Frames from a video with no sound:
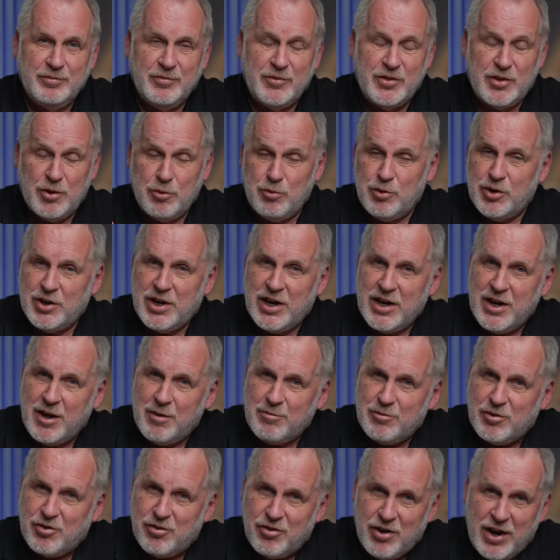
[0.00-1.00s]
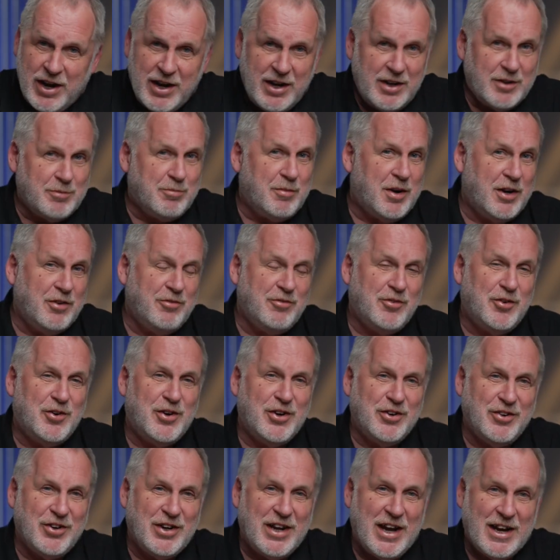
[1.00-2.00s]
So would I upgrade my
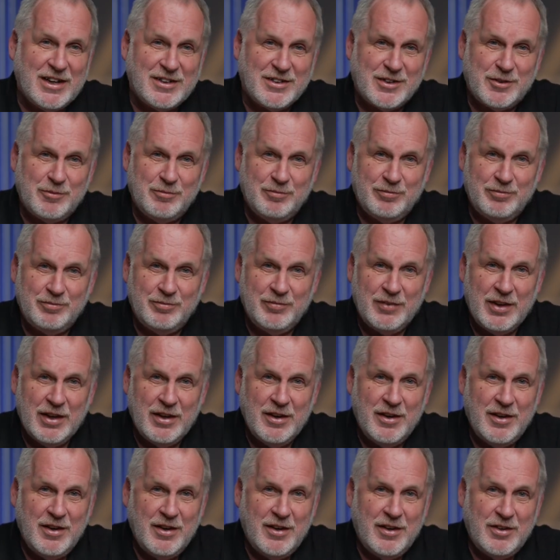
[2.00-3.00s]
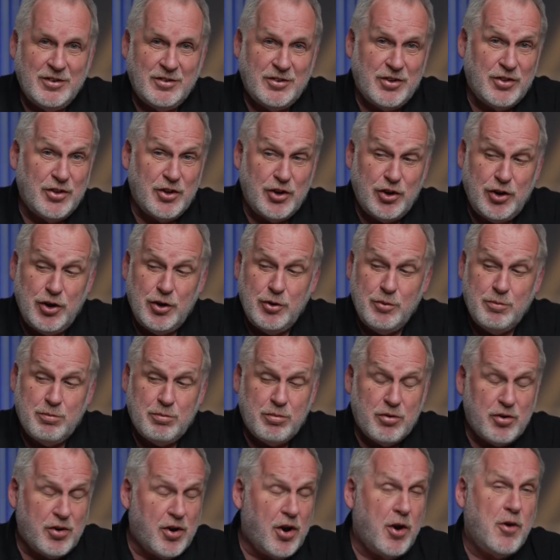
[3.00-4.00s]
400S to the new
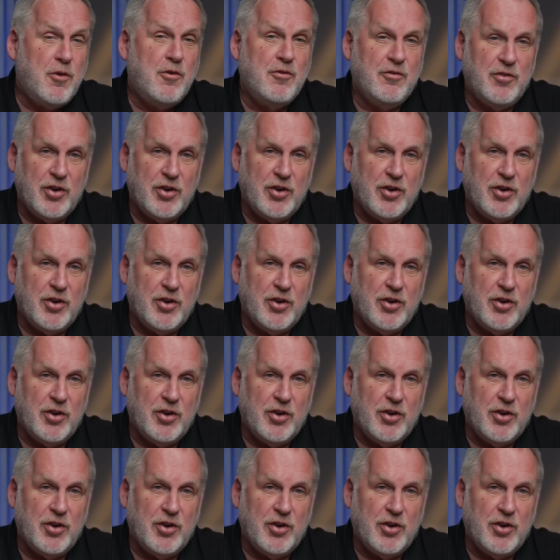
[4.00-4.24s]
Pro